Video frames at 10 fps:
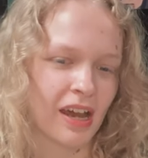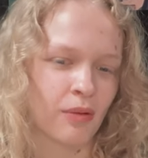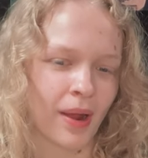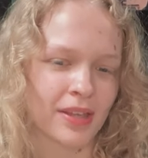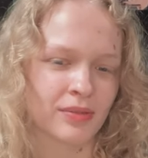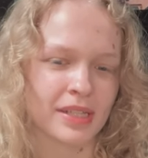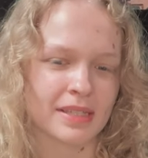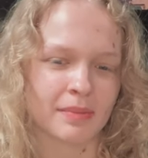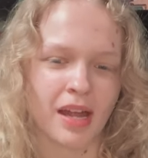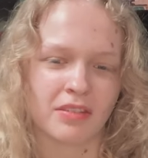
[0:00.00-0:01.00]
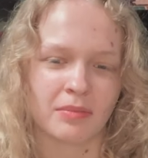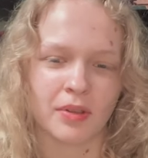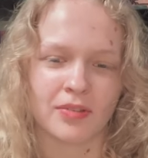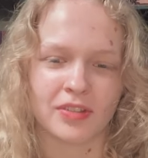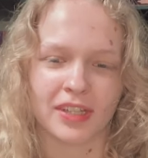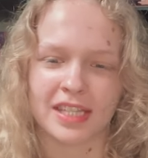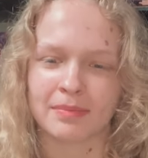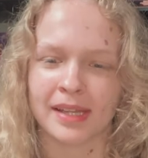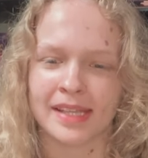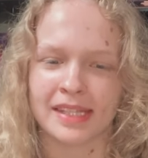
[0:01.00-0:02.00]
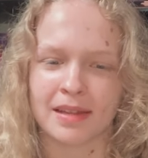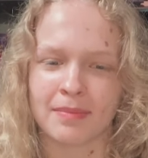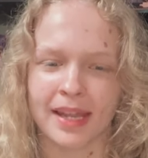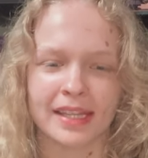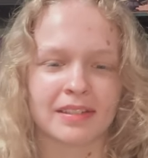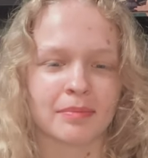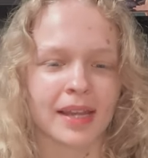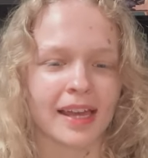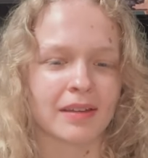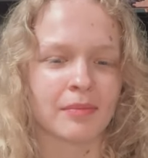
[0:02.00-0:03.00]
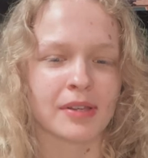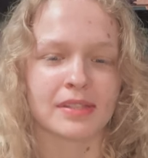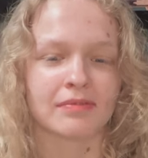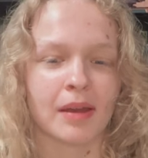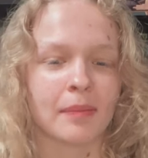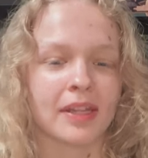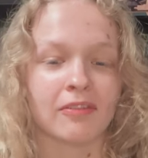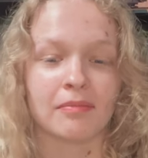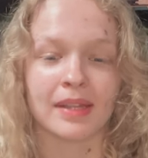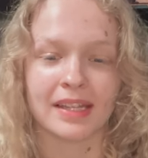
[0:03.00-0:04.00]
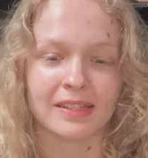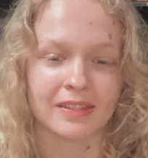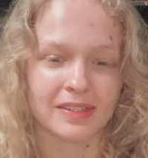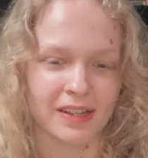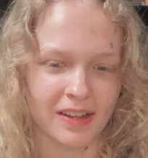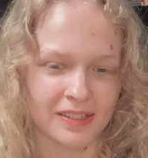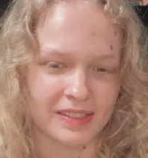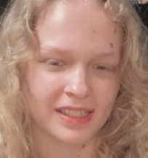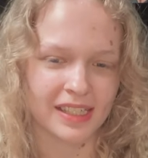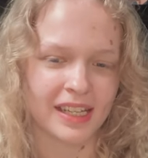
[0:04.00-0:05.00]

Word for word: A wax-white smile of the moon took its place in the blanket of black amongst a family of millions of stars.